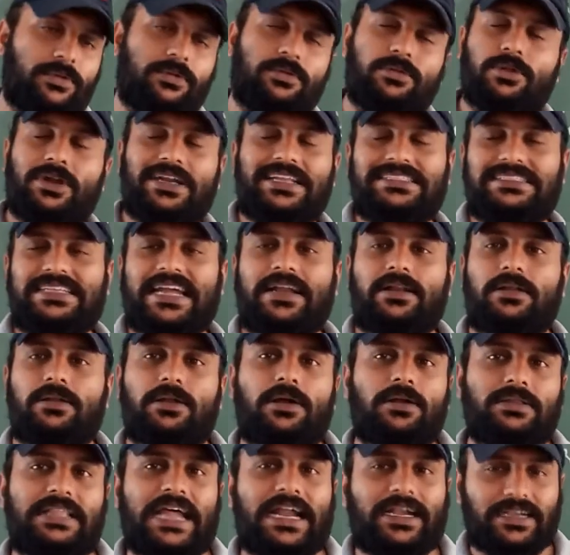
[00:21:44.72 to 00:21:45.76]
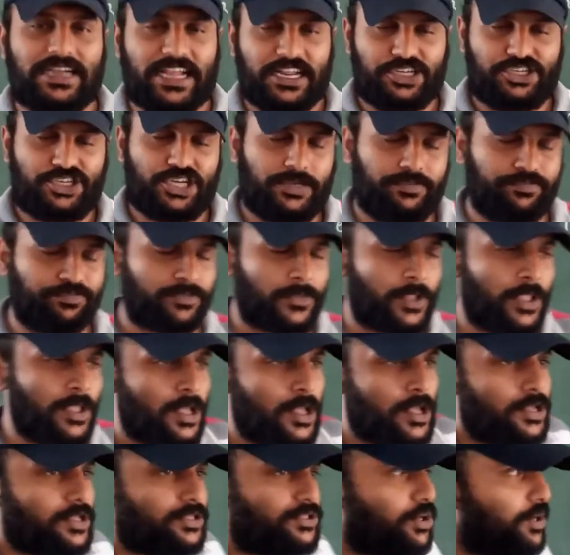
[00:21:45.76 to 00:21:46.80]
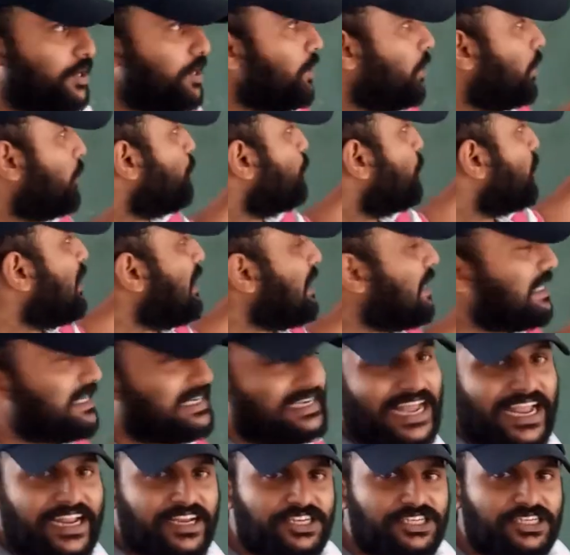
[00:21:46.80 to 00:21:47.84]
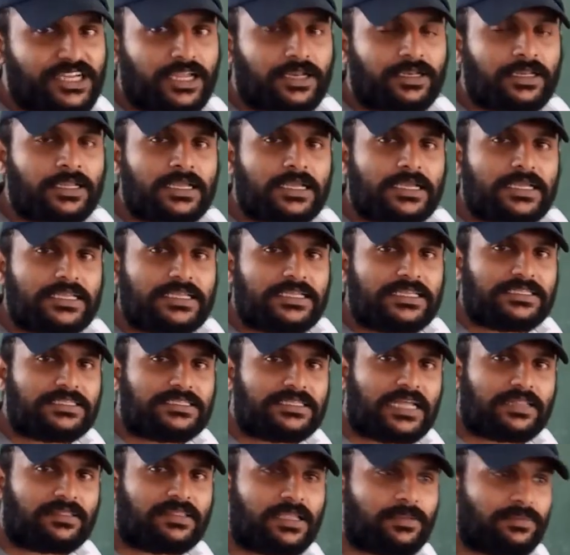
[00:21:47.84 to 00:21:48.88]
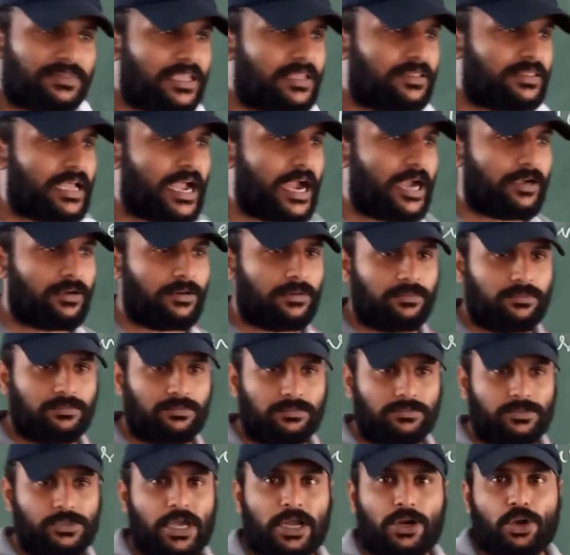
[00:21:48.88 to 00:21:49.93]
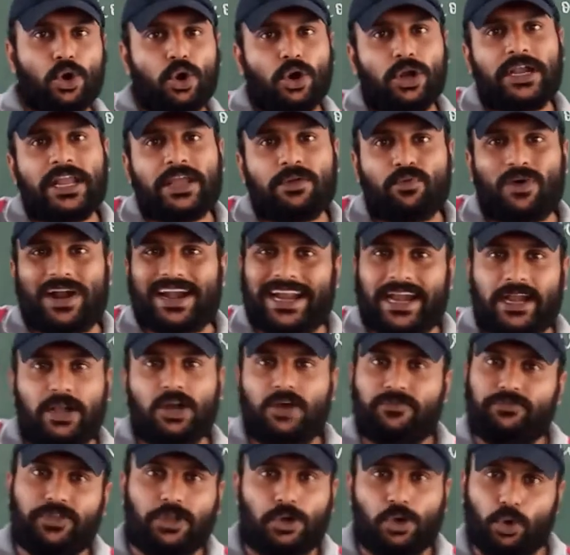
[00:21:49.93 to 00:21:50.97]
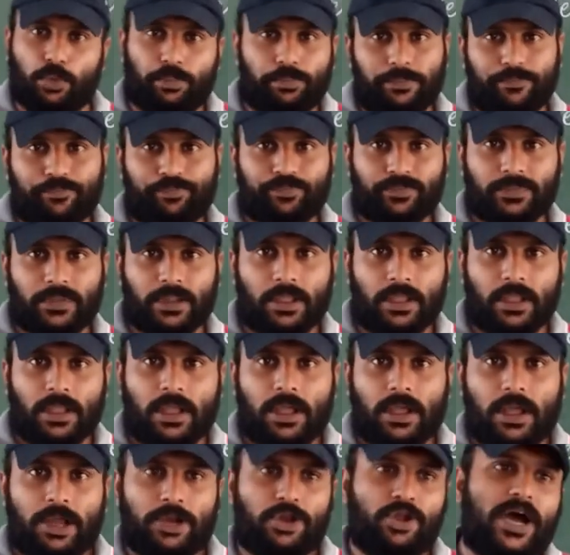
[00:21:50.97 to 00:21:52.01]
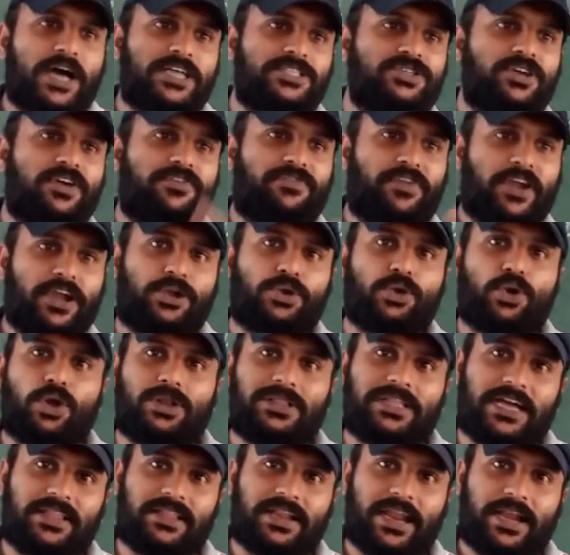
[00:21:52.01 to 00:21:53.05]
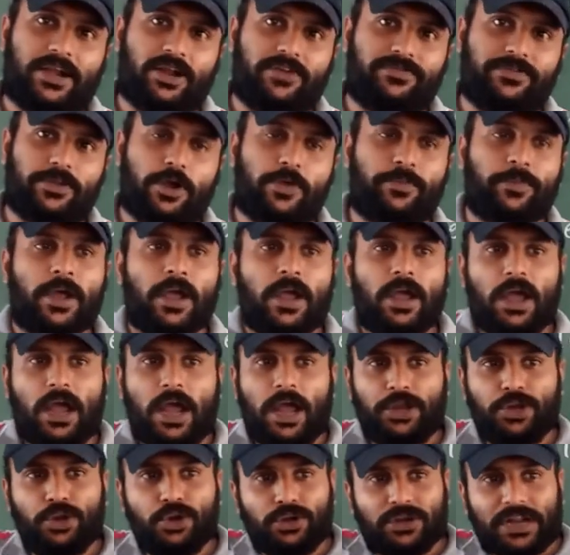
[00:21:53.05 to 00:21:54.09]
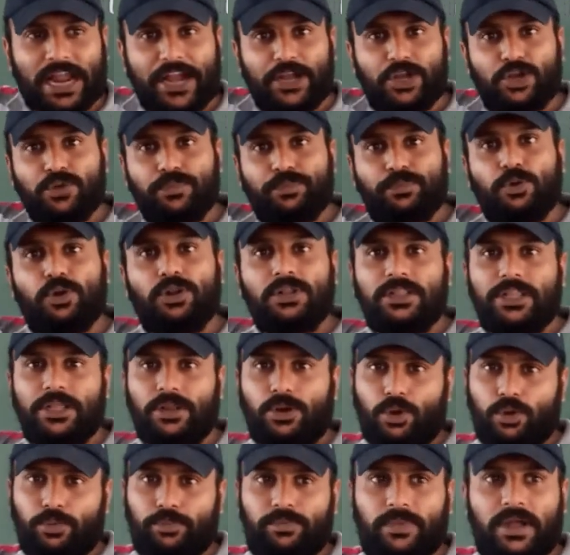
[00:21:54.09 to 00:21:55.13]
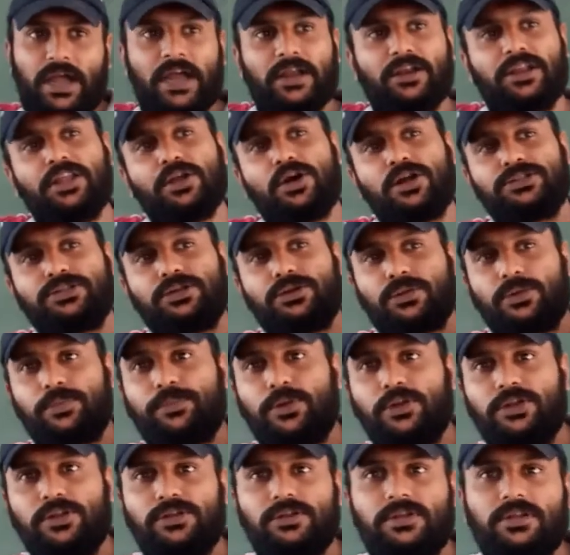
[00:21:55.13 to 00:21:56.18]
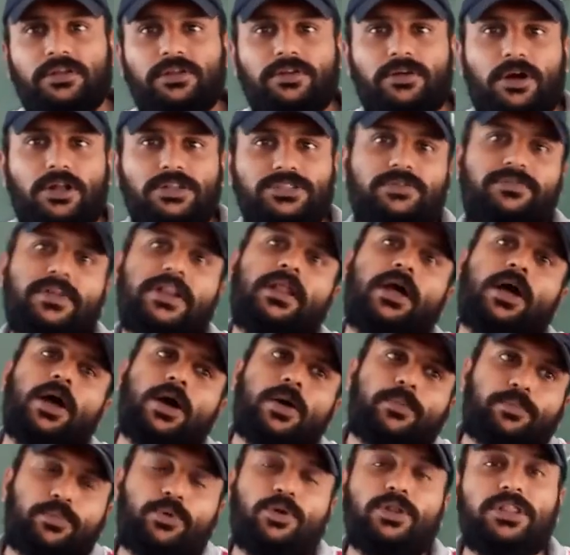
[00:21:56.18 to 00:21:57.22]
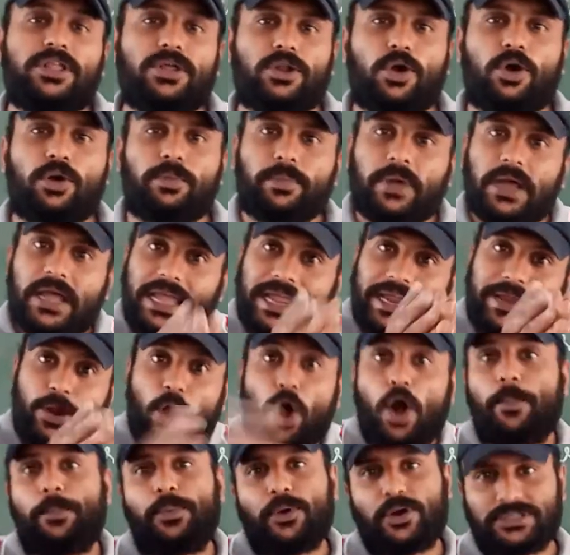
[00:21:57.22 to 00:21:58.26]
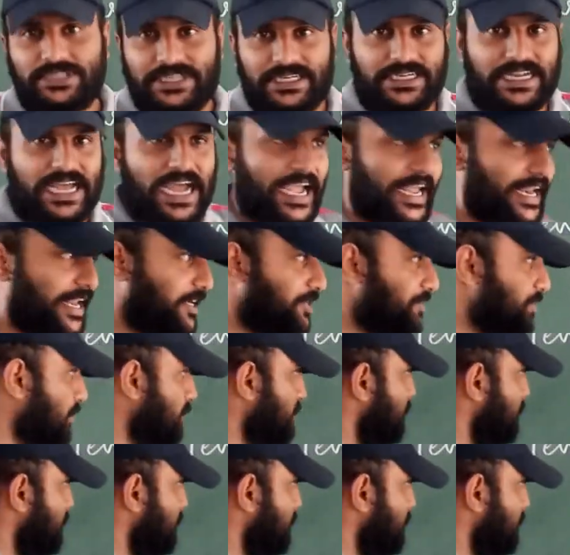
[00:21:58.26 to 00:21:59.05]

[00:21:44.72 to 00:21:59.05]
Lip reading: what is that? Not that tension. So here, tension is nothing that you are holding one end of the rope. You ask your friend to hold the other end of the rope, and you try to pull the rope, and he also will pull the rope in opposite directions.